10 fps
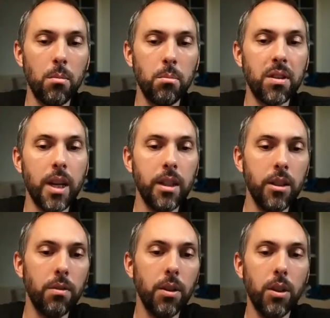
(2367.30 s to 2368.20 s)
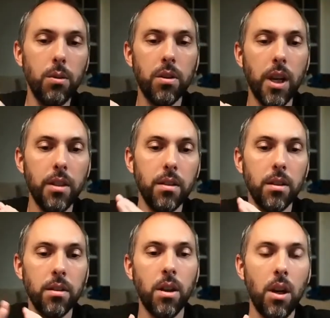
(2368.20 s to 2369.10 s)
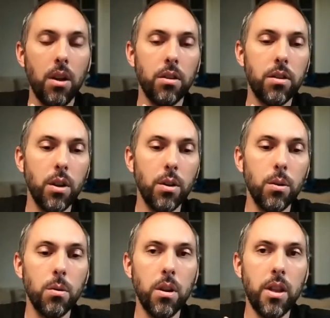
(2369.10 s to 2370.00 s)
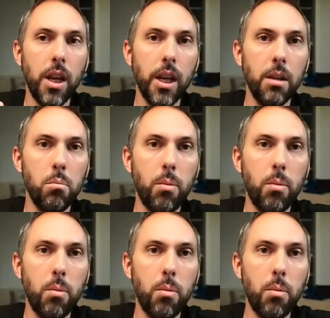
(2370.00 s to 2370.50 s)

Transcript: slightly different use cases. So they